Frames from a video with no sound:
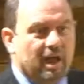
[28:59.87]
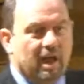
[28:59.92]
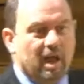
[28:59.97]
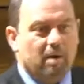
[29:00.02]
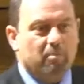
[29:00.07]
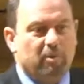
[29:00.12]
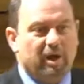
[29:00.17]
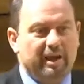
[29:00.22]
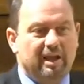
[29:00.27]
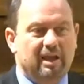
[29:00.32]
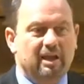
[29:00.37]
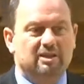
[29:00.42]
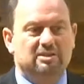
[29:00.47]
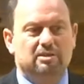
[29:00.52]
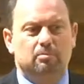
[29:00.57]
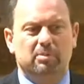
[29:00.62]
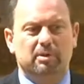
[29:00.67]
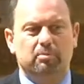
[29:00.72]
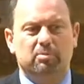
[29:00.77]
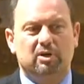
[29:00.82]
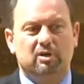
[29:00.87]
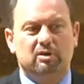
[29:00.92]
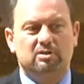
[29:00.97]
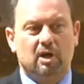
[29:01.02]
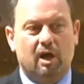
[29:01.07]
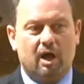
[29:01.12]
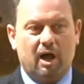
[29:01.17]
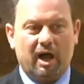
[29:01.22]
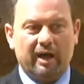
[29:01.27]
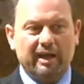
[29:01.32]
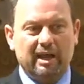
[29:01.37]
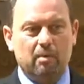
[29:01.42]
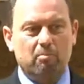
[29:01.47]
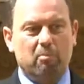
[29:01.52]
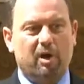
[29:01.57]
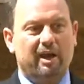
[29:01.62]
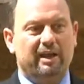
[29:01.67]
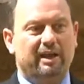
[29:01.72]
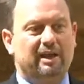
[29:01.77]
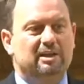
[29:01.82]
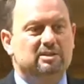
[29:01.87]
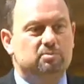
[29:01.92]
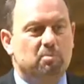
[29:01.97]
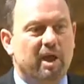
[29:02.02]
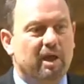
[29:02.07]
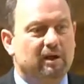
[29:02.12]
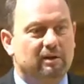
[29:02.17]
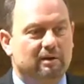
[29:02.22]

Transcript: Am I here simply because I get my needs met?